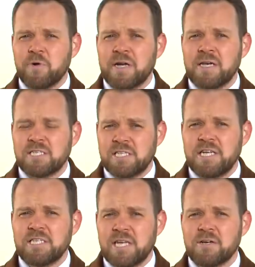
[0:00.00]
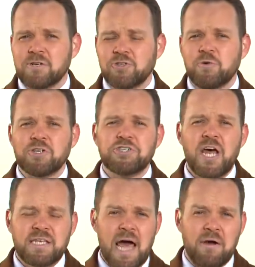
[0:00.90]
to bring a city center to a
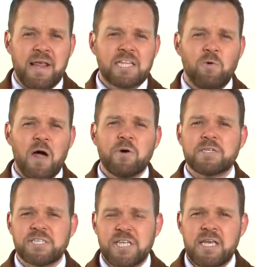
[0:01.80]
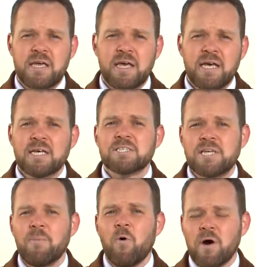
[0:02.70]
shutdown. And that's why we're seeing
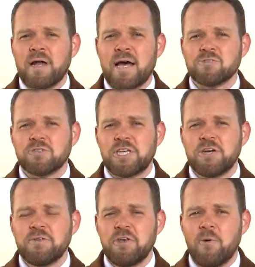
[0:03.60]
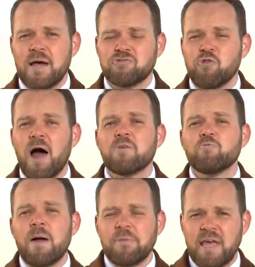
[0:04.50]
some organizers here in the U.S. try to
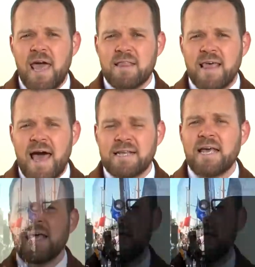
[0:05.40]
replicate that